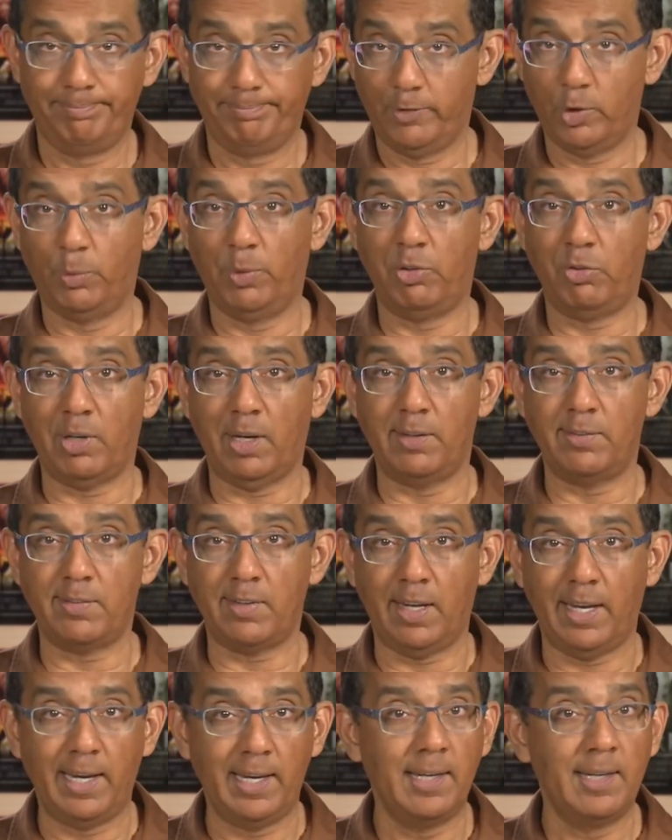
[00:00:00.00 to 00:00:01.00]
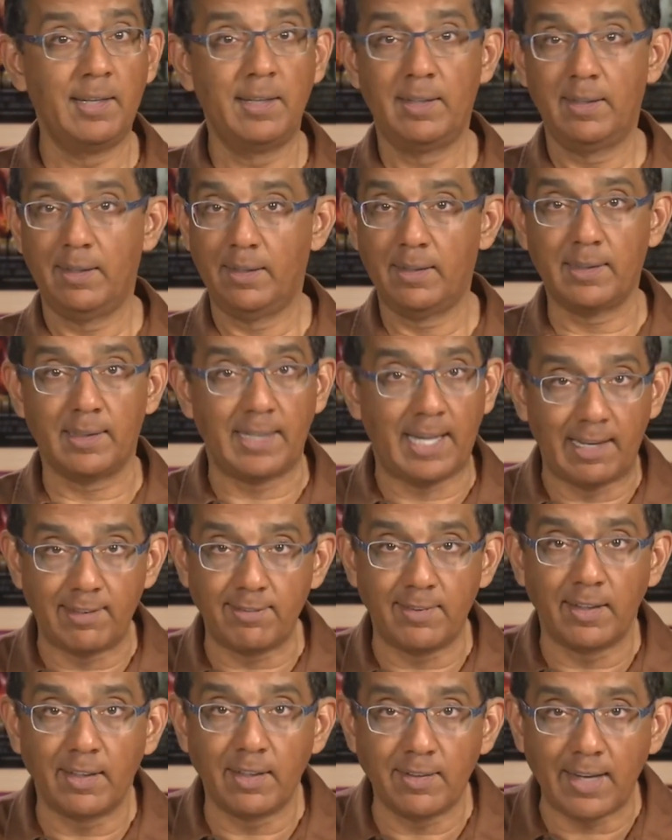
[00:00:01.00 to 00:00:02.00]
To which I say,
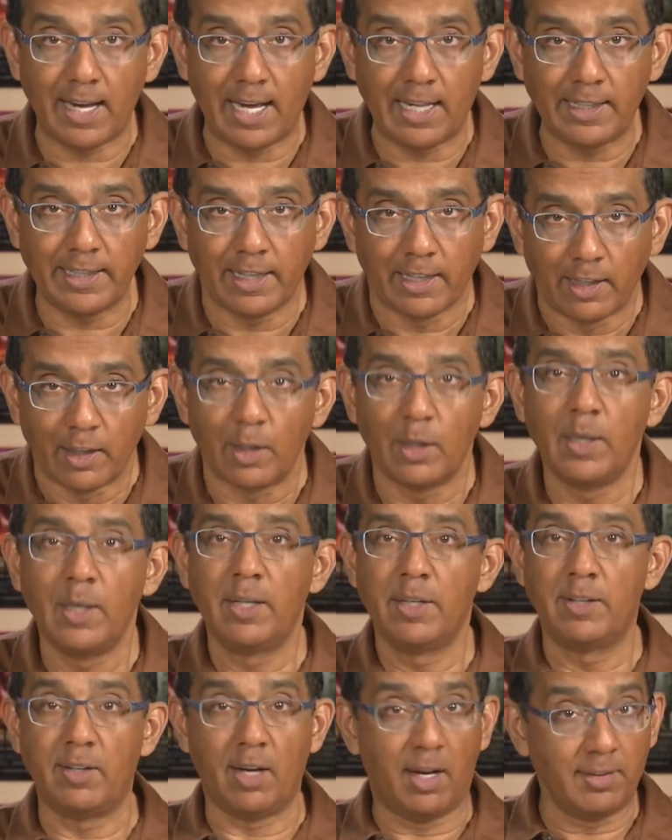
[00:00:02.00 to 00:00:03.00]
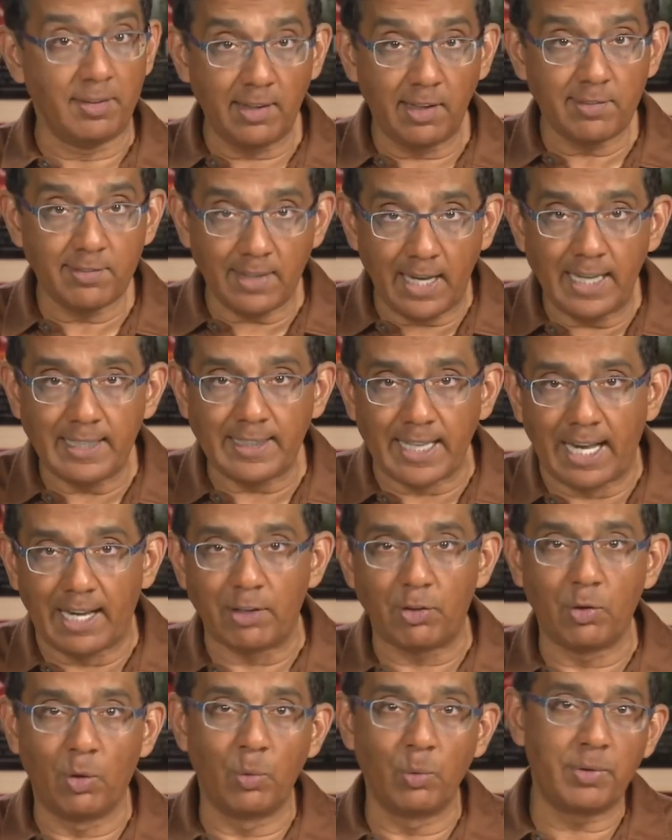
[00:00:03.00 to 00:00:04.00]
classic Italian. Dante is like
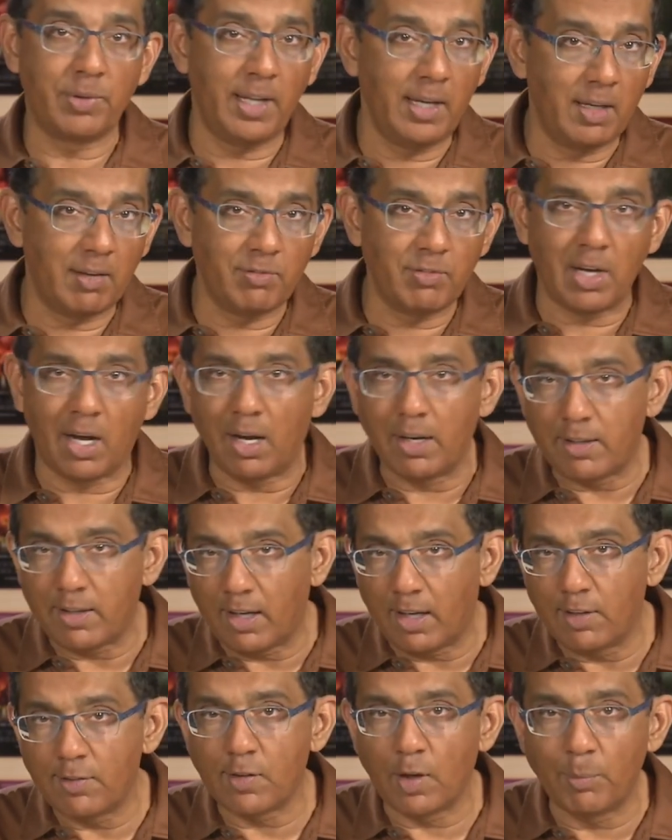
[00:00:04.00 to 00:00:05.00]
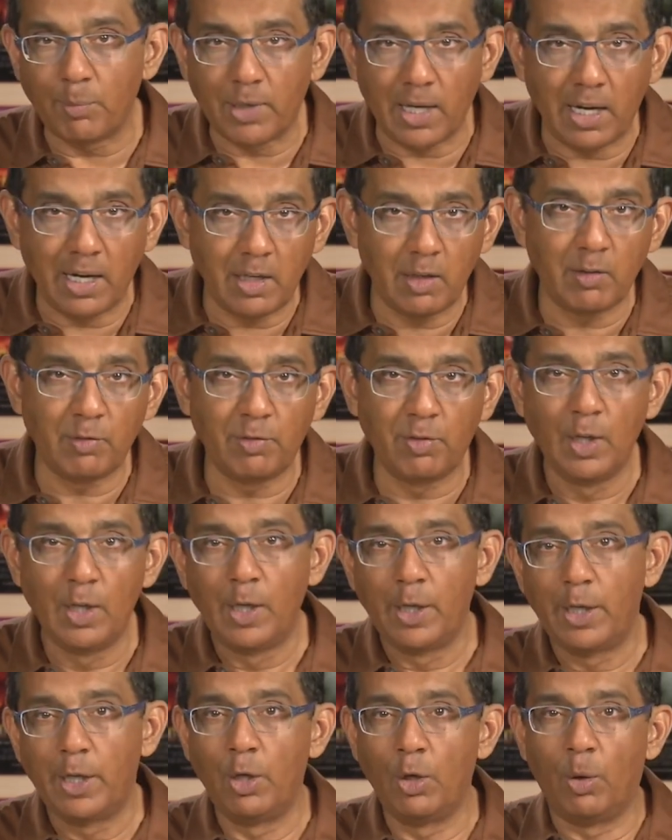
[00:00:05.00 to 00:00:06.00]
that. Don't think of Dante as some kind of,
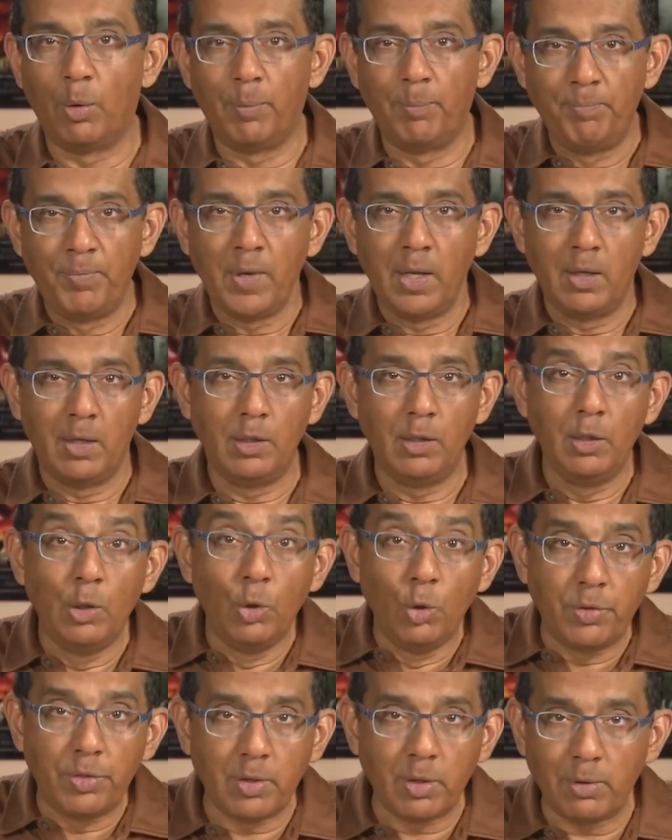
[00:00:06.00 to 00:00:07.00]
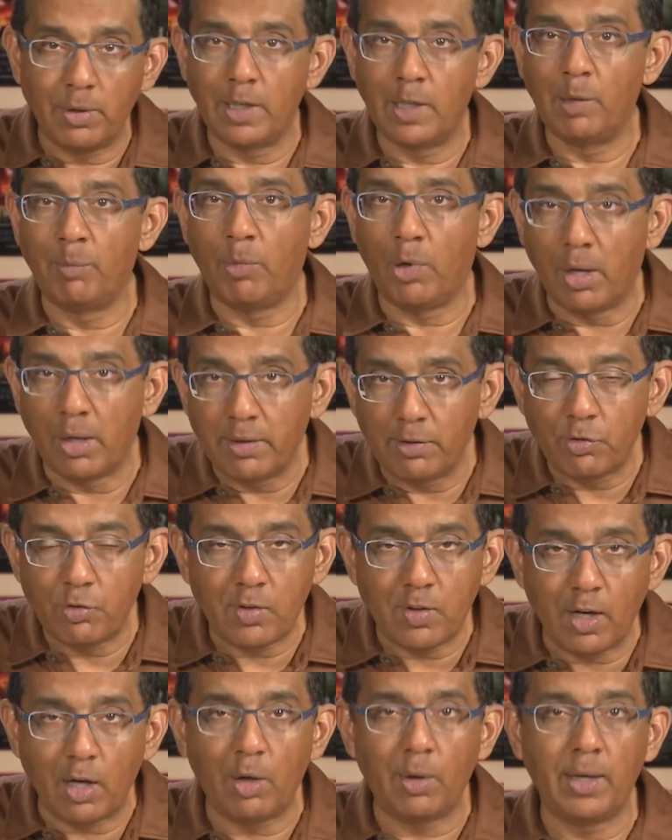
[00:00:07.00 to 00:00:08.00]
Luther in a
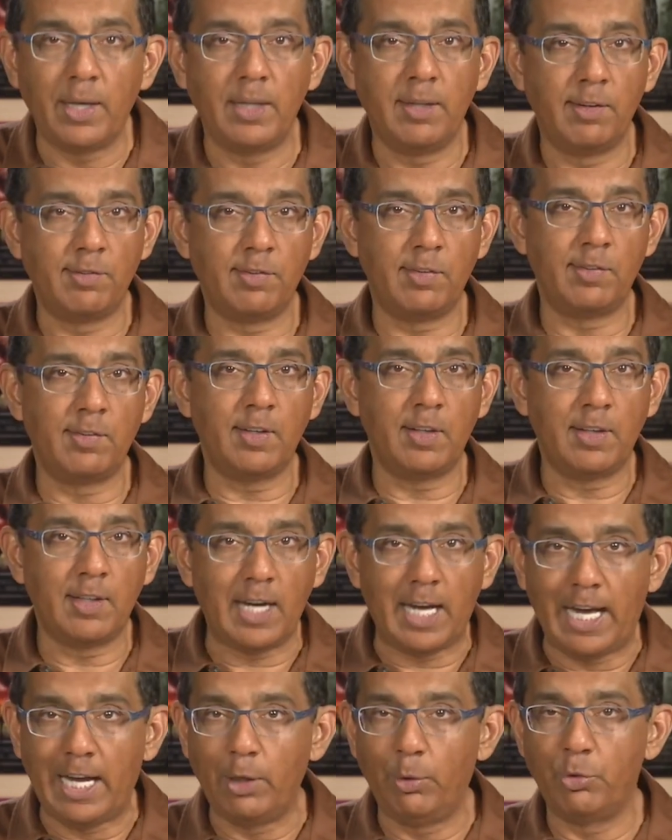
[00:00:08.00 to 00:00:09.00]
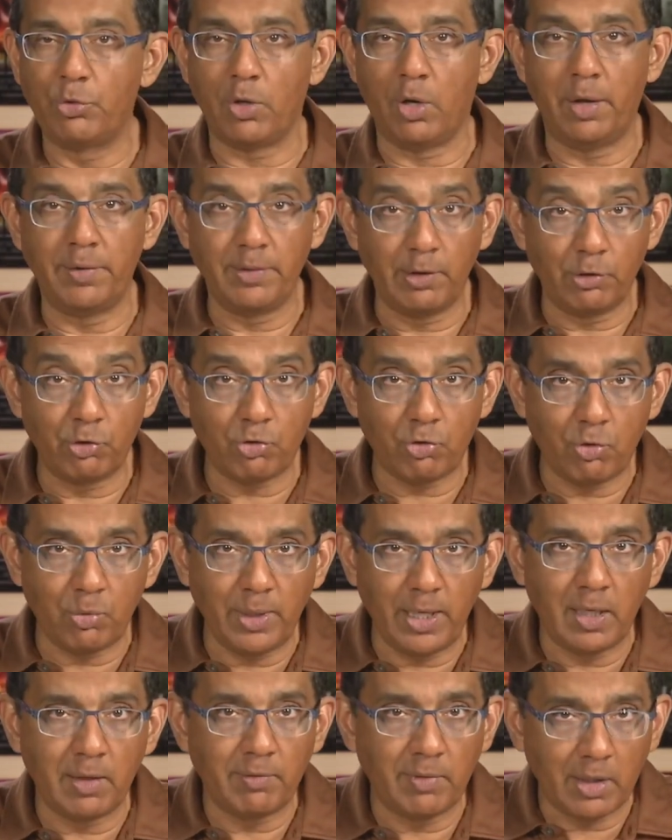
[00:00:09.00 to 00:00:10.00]
monastery. This is a guy who's on the
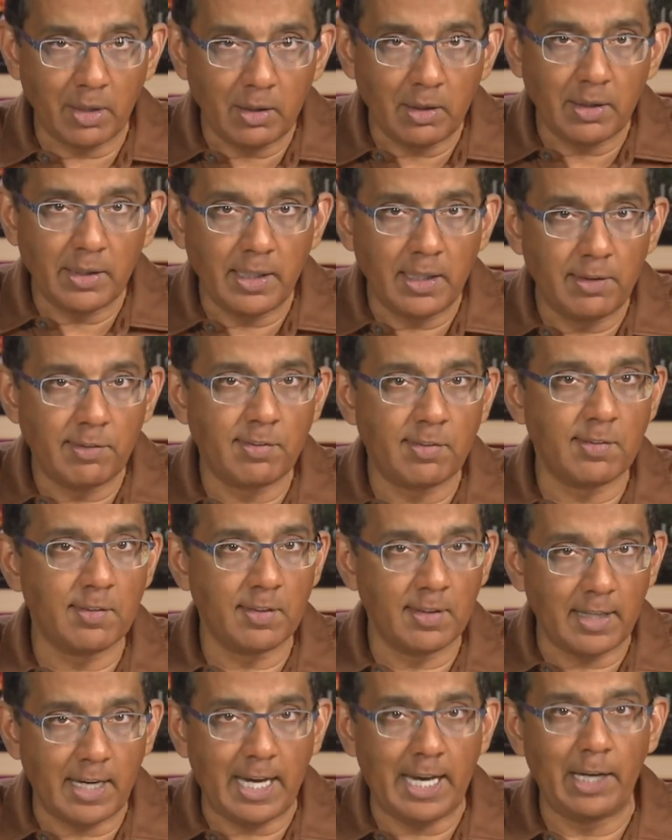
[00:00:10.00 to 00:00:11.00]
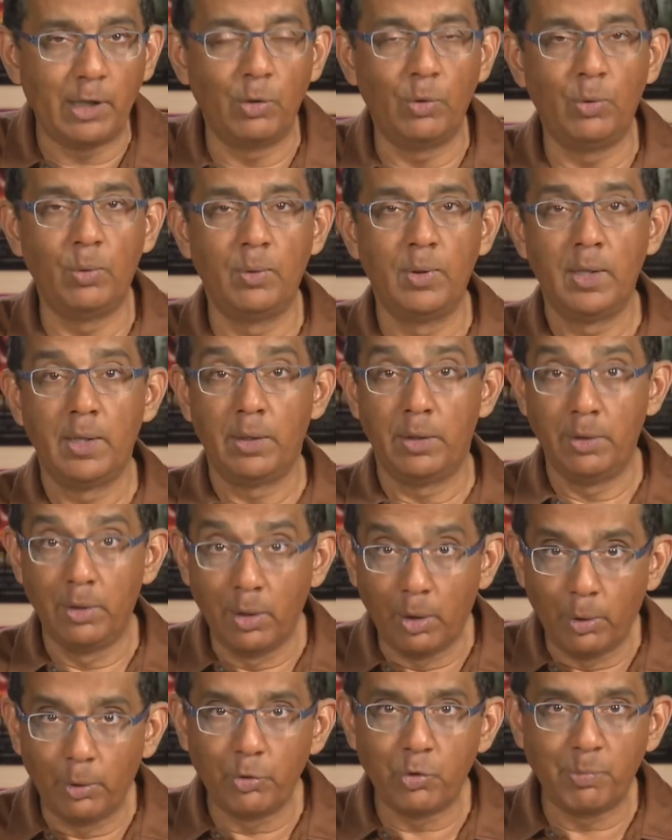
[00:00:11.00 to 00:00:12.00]
street of Italy. This is a guy who
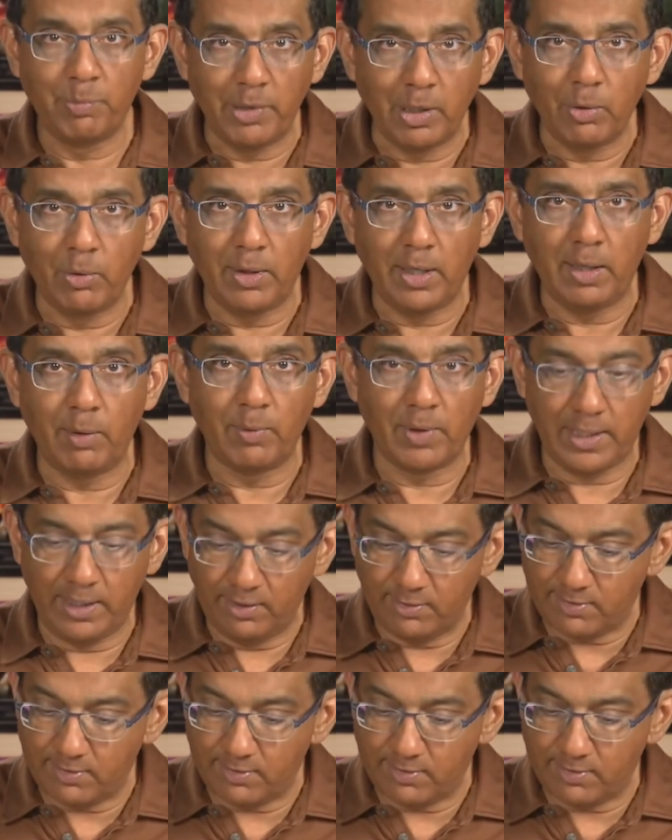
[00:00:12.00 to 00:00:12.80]
knows beauty when he